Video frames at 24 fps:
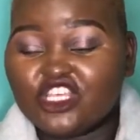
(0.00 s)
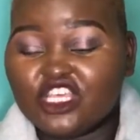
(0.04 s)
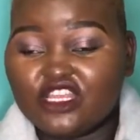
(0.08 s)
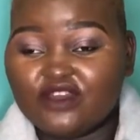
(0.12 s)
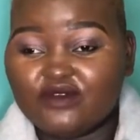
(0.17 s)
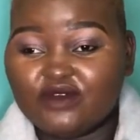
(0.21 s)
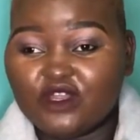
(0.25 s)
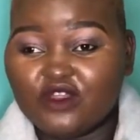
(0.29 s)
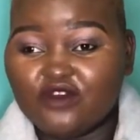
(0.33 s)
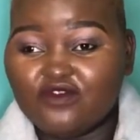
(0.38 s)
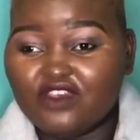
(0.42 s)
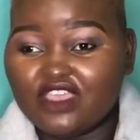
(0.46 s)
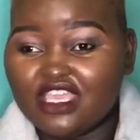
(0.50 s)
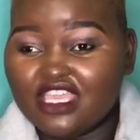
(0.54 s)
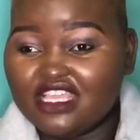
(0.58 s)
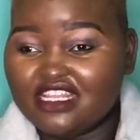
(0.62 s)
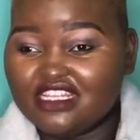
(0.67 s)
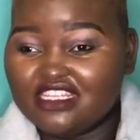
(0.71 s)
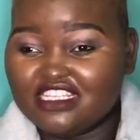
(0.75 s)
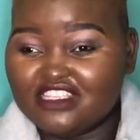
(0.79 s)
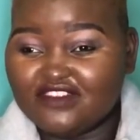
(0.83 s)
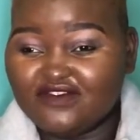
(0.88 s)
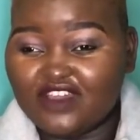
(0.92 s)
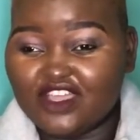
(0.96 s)
one of the
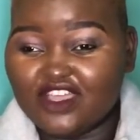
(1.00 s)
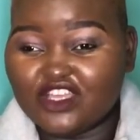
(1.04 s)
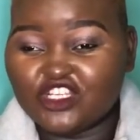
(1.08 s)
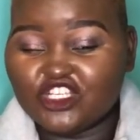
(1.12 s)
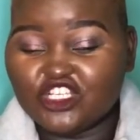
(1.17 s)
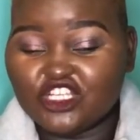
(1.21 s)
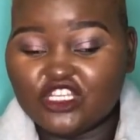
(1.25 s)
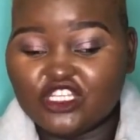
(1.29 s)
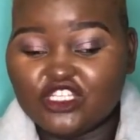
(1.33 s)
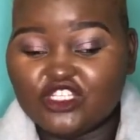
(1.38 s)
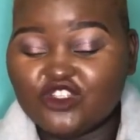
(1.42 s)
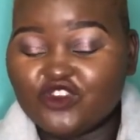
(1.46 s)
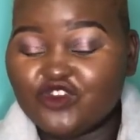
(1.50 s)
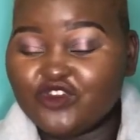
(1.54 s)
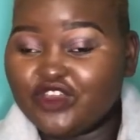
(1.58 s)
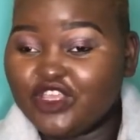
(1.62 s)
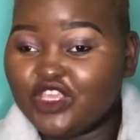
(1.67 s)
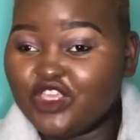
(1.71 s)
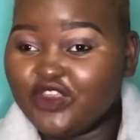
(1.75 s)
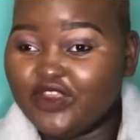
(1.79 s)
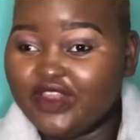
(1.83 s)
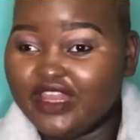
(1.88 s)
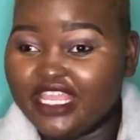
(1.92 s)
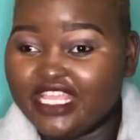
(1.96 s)
kidneys function is to
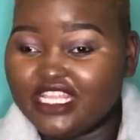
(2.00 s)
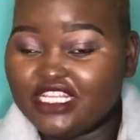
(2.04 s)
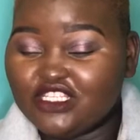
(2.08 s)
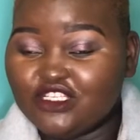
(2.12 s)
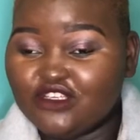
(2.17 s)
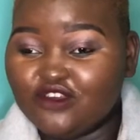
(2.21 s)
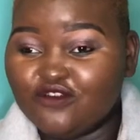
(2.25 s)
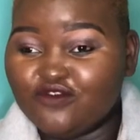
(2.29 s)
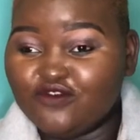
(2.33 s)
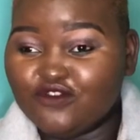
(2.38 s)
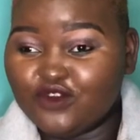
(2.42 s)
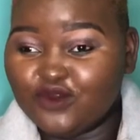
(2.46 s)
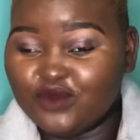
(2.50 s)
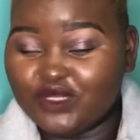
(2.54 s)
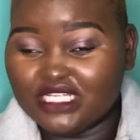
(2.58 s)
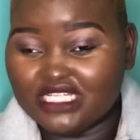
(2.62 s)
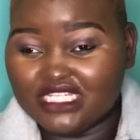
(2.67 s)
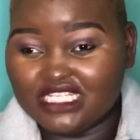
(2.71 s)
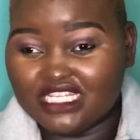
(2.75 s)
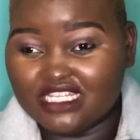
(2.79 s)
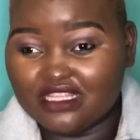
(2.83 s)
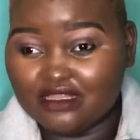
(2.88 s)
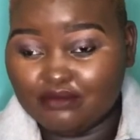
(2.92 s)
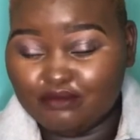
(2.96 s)
regulate your fluid in
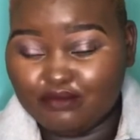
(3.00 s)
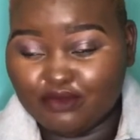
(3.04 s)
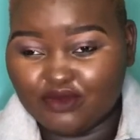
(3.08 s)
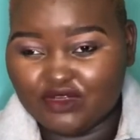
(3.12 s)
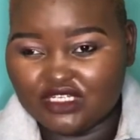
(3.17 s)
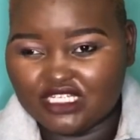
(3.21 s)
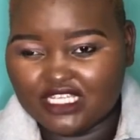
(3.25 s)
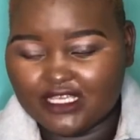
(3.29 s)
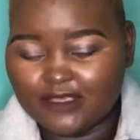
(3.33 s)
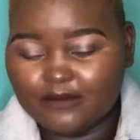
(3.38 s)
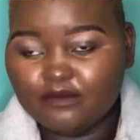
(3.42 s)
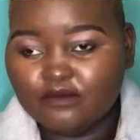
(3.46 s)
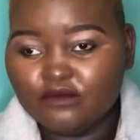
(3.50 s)
the body.